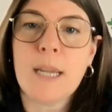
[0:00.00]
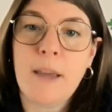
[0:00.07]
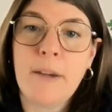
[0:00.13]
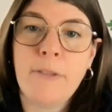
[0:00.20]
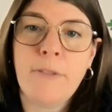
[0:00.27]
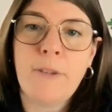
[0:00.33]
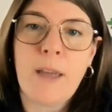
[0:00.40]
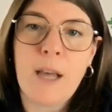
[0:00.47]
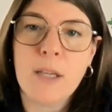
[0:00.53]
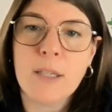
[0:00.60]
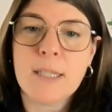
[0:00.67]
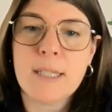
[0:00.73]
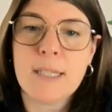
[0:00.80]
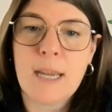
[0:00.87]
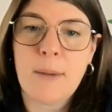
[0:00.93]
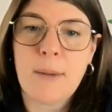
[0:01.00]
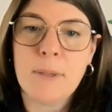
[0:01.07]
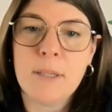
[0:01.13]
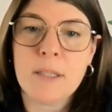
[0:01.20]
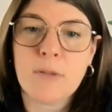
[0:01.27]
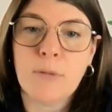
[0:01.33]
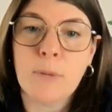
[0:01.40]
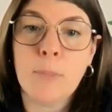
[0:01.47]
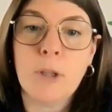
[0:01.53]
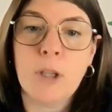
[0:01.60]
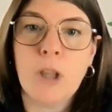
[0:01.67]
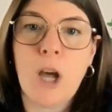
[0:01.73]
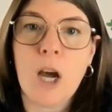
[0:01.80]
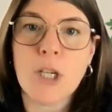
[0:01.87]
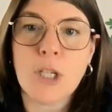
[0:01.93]
if-else statements from the
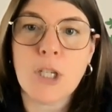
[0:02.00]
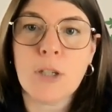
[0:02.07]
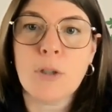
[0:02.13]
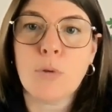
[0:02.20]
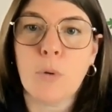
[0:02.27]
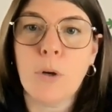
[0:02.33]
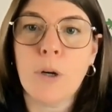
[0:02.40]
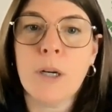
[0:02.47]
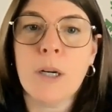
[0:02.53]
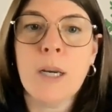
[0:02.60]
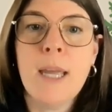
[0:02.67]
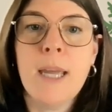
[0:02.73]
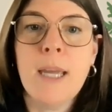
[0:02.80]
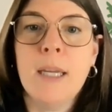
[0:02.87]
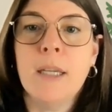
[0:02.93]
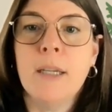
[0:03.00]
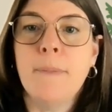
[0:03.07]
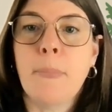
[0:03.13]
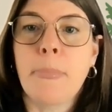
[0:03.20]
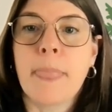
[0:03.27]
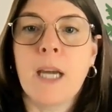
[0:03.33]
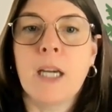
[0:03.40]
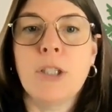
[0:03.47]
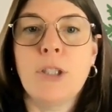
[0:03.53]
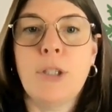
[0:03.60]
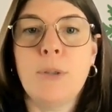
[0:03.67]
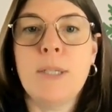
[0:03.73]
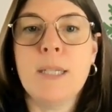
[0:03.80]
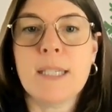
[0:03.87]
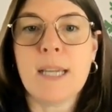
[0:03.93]
logic drawer
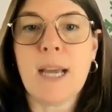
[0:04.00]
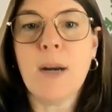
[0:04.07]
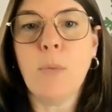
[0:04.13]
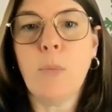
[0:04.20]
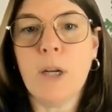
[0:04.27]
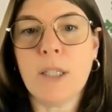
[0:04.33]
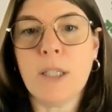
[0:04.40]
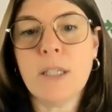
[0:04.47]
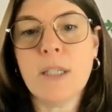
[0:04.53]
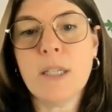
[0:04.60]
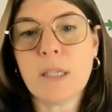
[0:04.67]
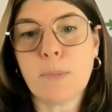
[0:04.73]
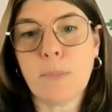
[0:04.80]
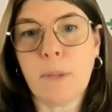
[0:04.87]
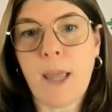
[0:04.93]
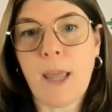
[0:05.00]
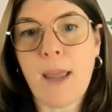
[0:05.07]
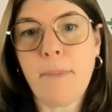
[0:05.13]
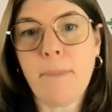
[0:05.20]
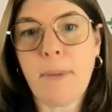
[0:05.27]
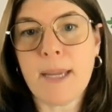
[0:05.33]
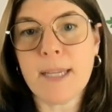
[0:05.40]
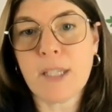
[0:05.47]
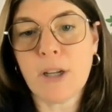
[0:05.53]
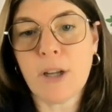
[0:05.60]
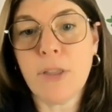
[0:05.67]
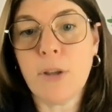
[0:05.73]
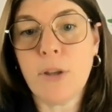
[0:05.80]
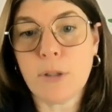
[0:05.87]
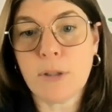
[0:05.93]
to decide what to display based
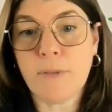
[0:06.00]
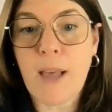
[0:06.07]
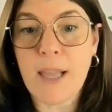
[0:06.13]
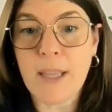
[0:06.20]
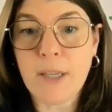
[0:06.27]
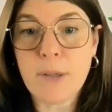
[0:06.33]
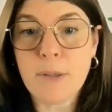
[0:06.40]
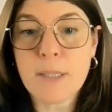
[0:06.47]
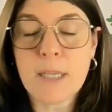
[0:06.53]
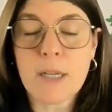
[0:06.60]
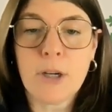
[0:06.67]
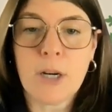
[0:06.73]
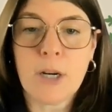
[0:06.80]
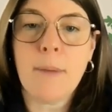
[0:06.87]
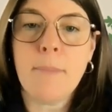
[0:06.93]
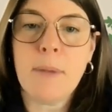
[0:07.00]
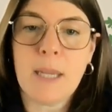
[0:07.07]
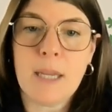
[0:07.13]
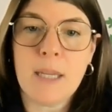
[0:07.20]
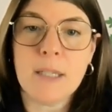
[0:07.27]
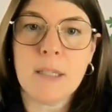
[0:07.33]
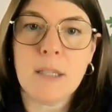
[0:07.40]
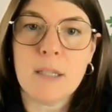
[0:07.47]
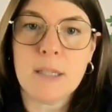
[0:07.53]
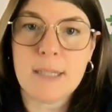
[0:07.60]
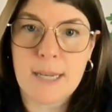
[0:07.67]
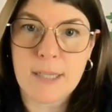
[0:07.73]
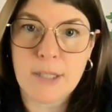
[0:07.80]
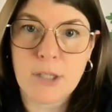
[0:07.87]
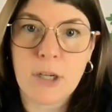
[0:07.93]
on those values that are coming into the
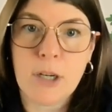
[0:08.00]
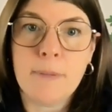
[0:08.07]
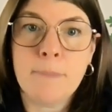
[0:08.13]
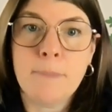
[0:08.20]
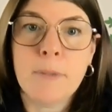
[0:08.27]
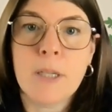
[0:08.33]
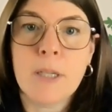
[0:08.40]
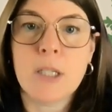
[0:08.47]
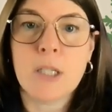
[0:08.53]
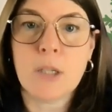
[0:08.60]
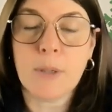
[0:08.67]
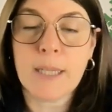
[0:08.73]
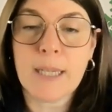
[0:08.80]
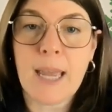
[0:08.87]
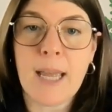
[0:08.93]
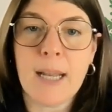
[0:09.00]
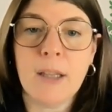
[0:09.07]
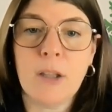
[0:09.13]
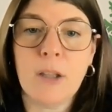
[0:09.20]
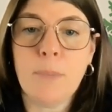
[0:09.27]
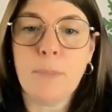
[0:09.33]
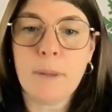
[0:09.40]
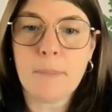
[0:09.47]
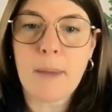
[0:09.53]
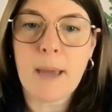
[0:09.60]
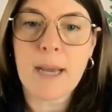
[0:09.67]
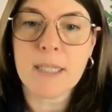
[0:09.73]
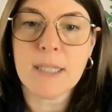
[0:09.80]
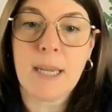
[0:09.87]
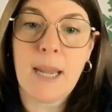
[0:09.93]
sensor. So again, looping
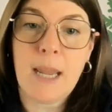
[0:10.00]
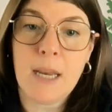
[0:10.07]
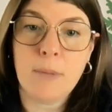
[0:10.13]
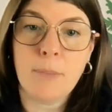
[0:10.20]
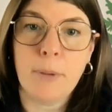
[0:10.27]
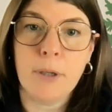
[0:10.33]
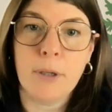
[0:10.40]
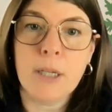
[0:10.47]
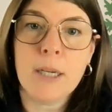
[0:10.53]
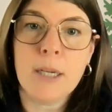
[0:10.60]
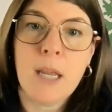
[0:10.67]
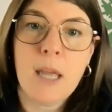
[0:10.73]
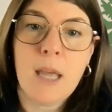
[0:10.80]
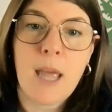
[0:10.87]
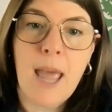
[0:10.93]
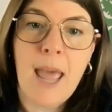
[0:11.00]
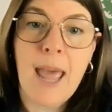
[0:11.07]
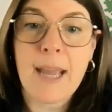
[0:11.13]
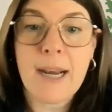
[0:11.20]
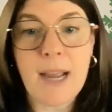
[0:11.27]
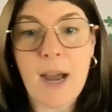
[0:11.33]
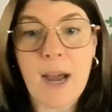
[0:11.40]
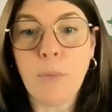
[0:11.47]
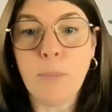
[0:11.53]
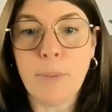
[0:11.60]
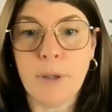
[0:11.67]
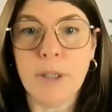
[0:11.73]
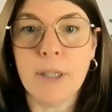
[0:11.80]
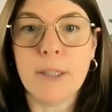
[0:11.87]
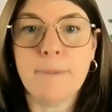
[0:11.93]
back to input and
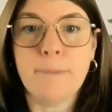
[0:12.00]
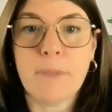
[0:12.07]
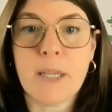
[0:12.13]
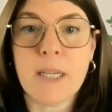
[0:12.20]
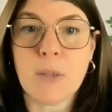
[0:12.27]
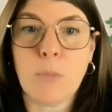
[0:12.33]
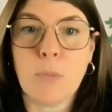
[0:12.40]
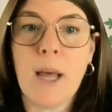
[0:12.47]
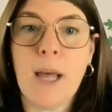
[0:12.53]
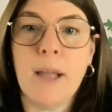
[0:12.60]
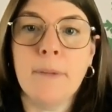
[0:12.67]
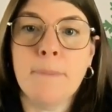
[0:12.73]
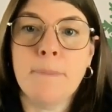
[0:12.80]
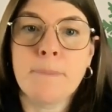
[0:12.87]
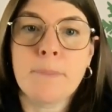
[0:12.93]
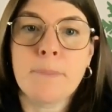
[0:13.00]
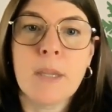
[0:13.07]
output as well.